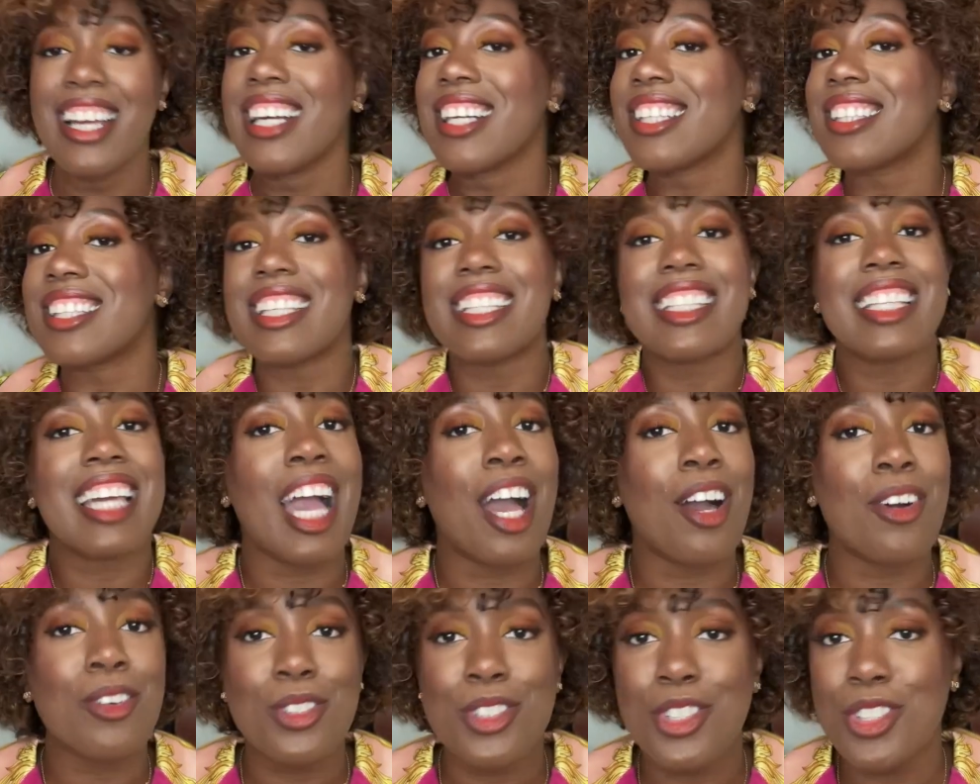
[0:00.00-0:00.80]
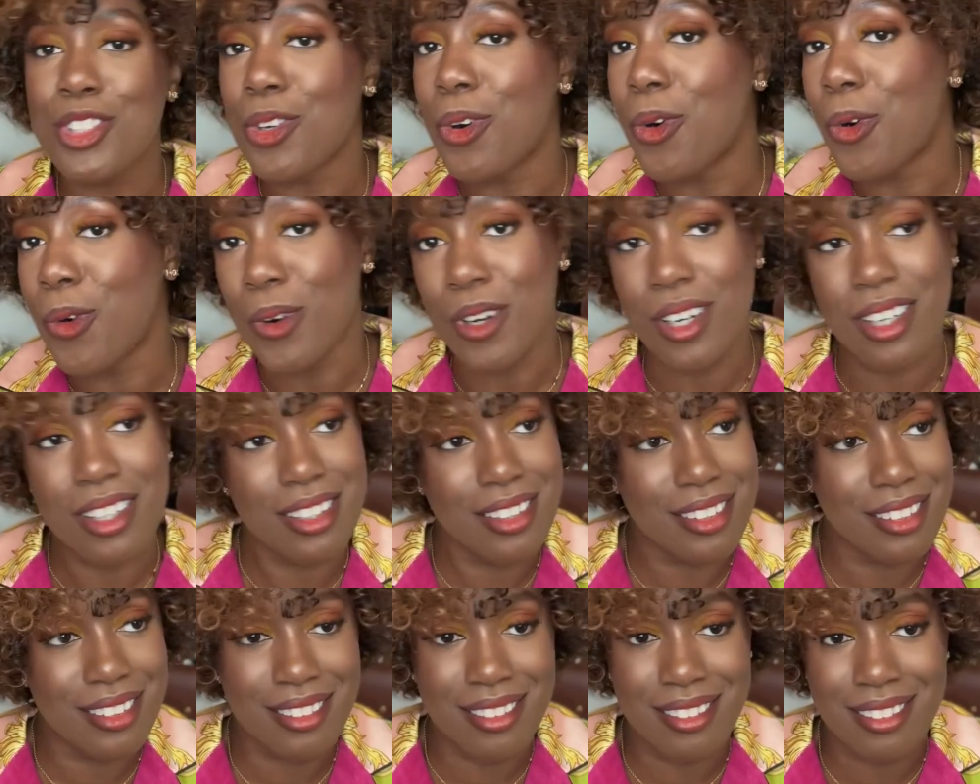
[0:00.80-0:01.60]
The couch
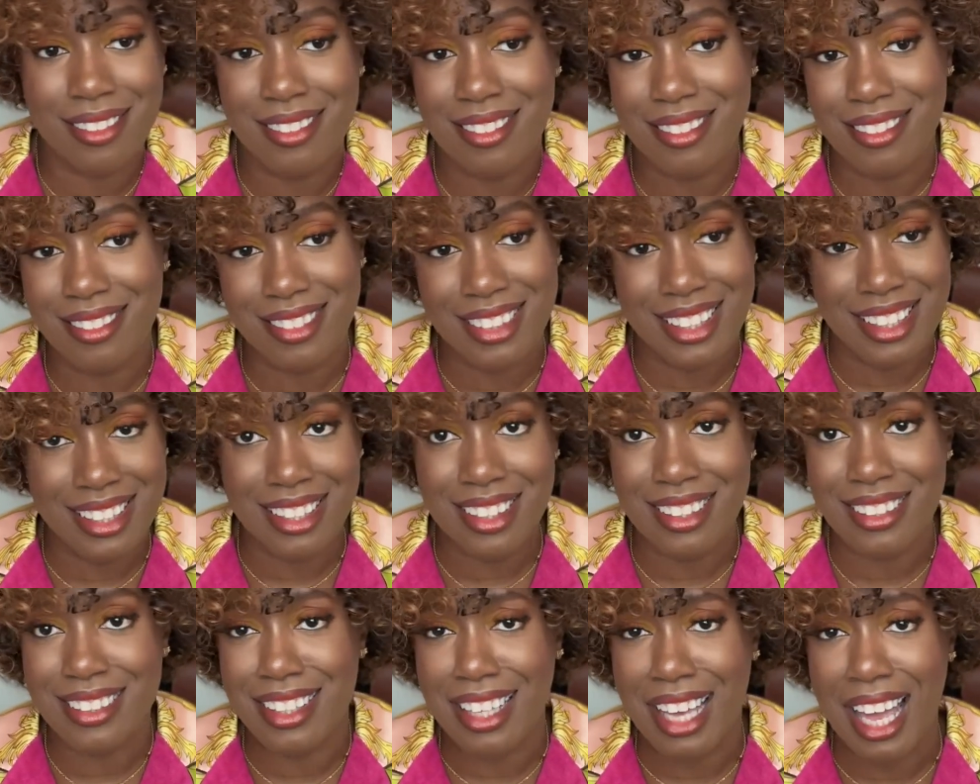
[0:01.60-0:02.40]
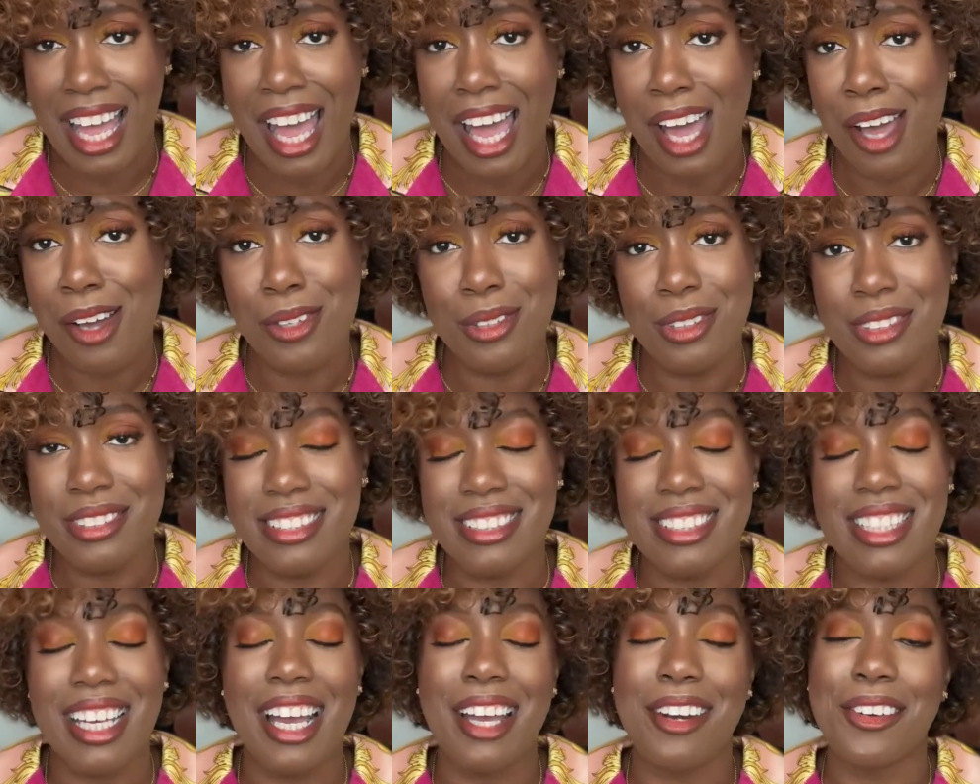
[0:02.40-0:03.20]
or the
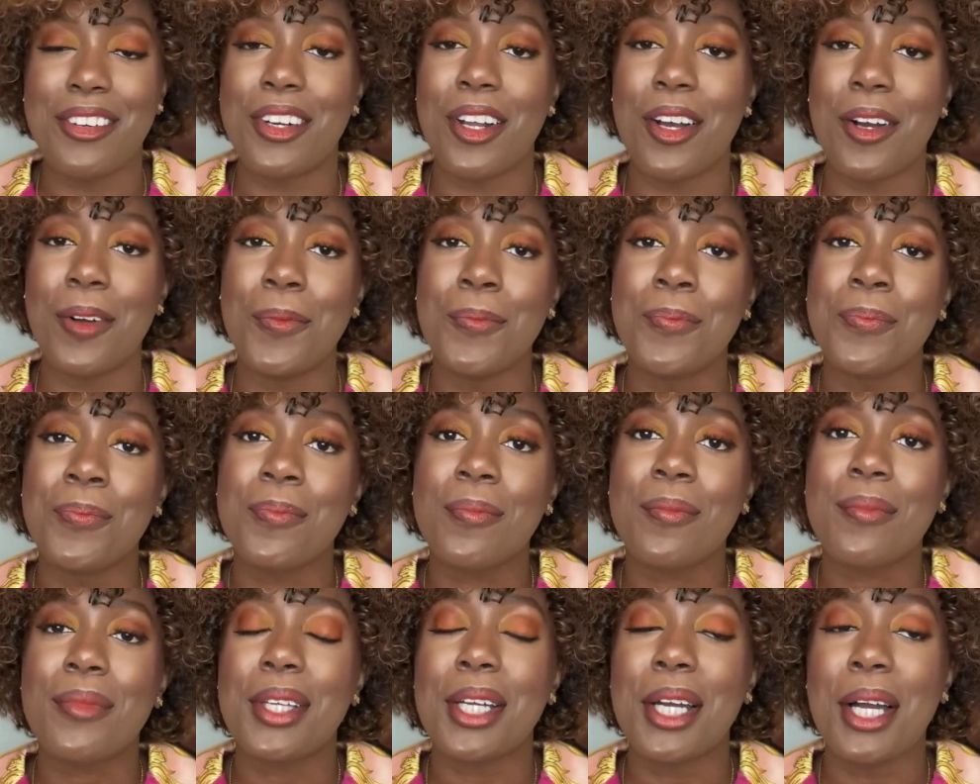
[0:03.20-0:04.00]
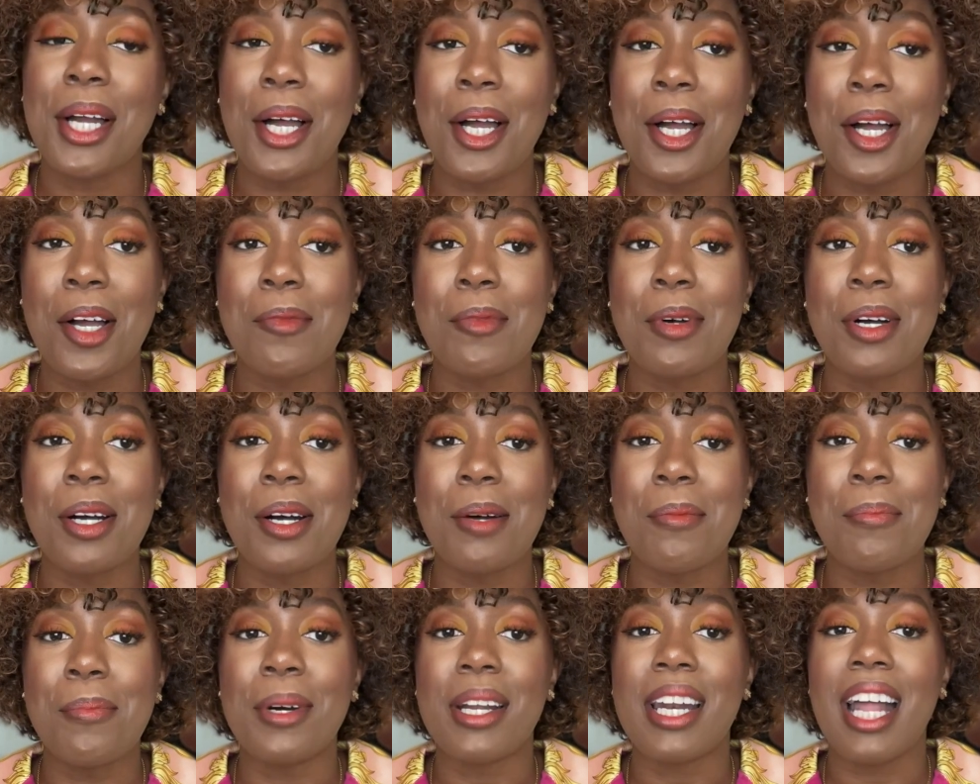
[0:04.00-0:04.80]
house. I don't know.
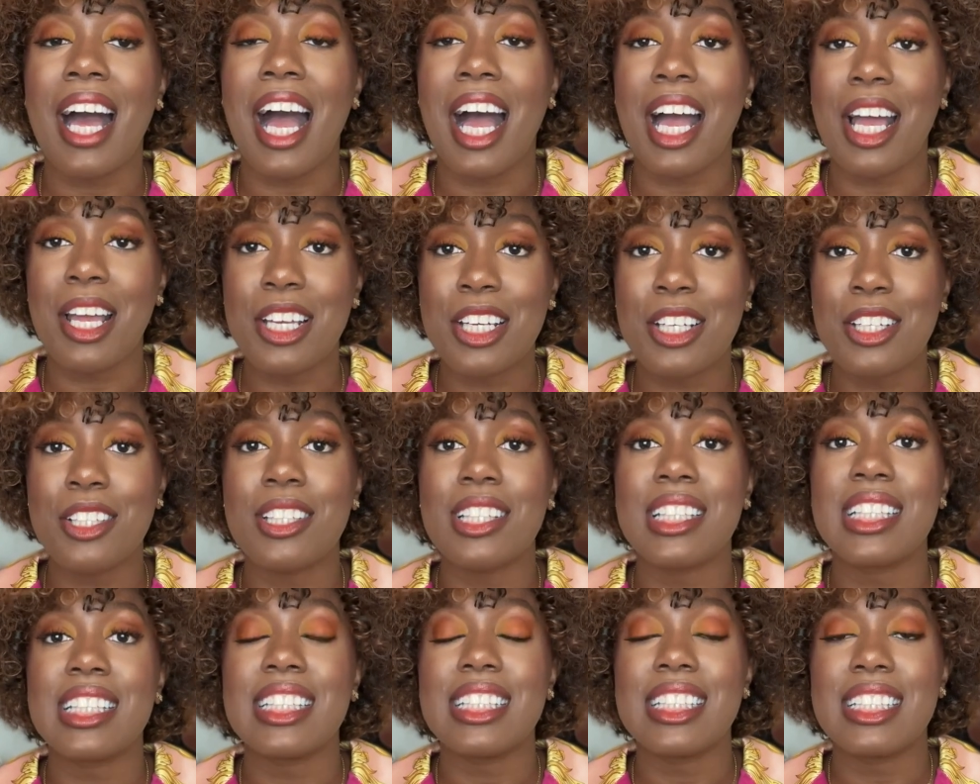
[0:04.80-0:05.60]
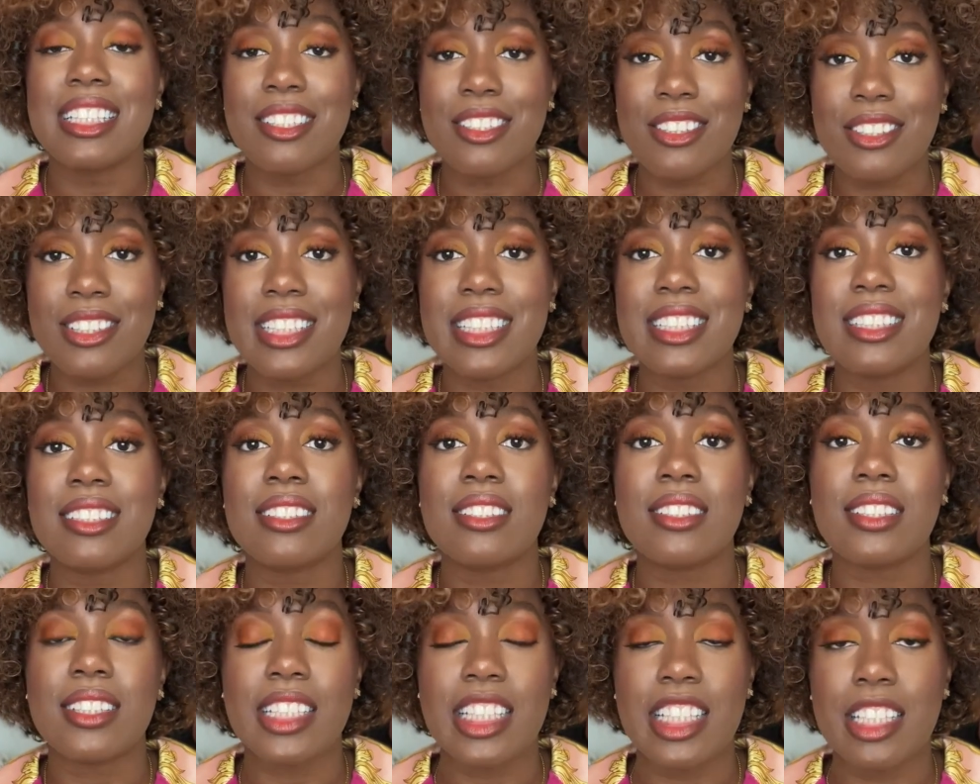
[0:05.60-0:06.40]
But I could literally
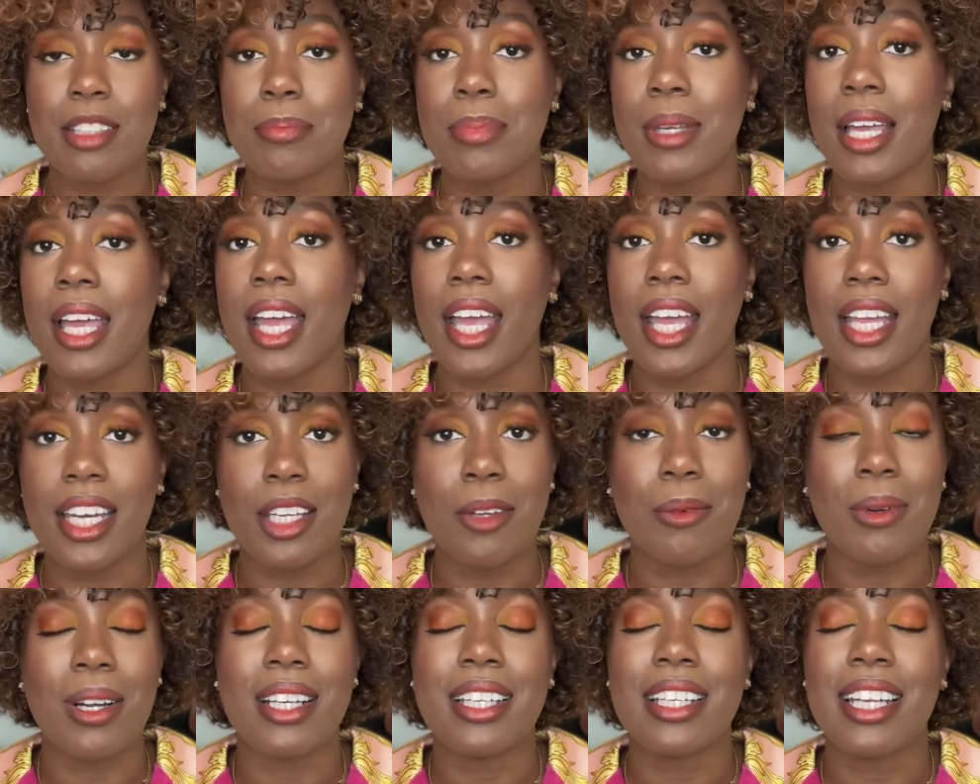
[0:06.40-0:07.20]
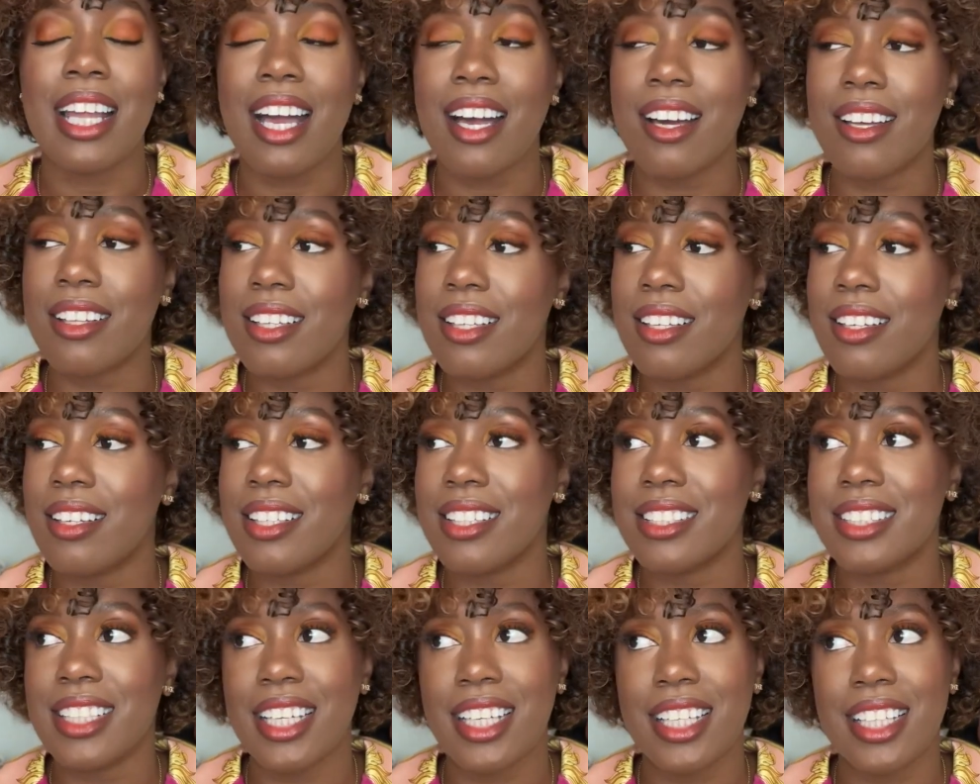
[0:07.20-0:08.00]
sleep anywhere.
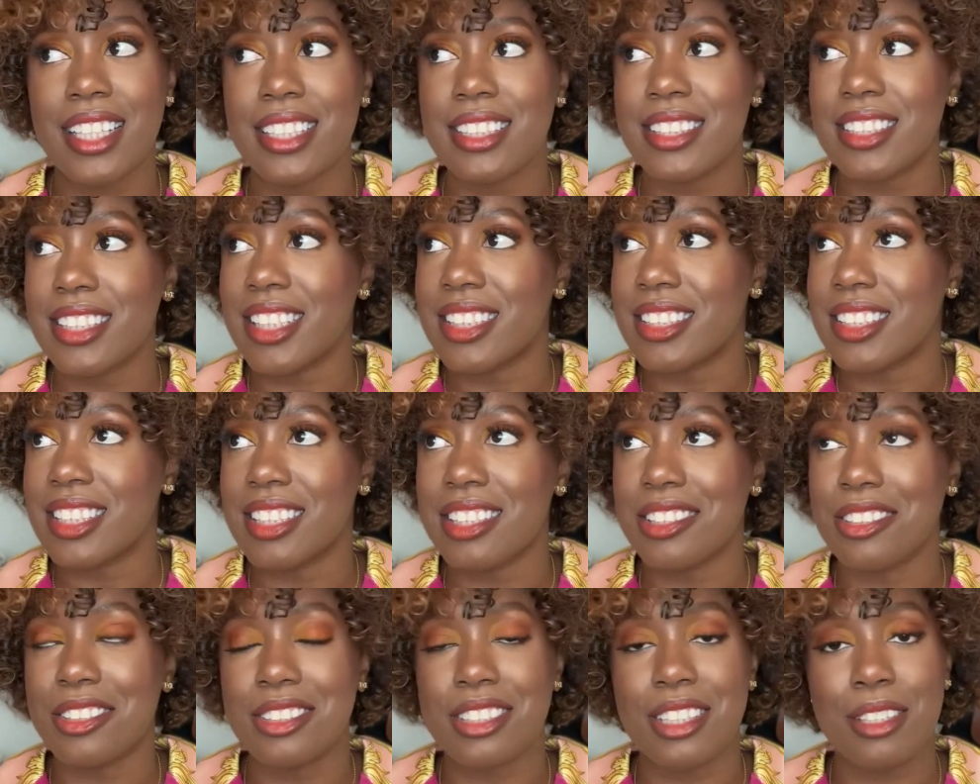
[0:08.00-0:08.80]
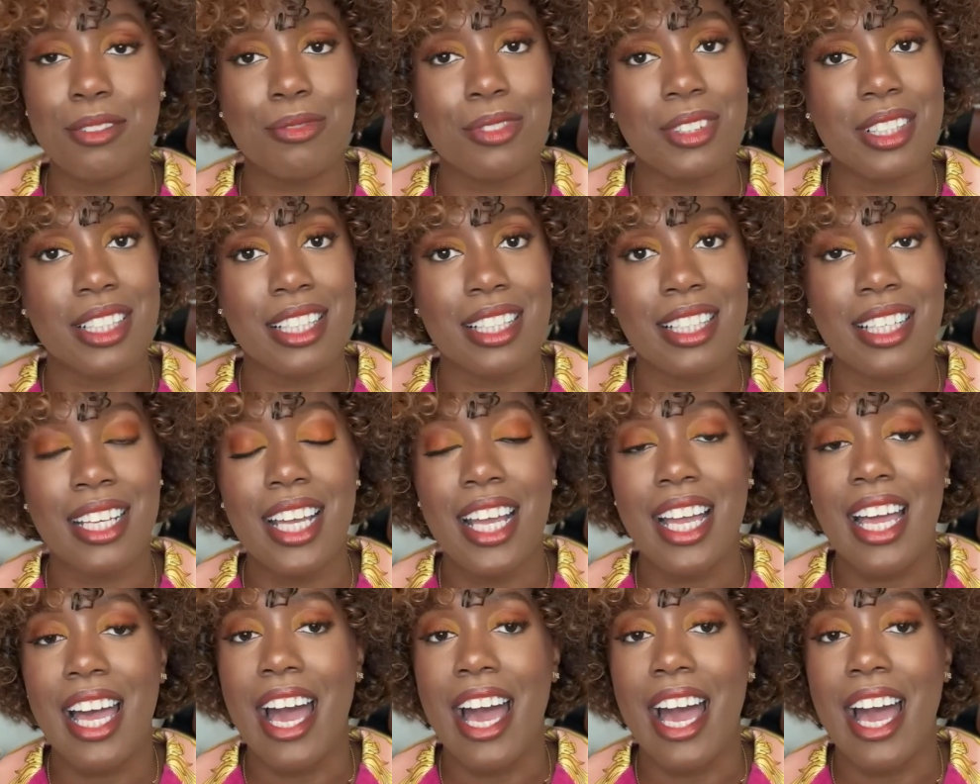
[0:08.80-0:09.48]
Nowadays, it's a little different.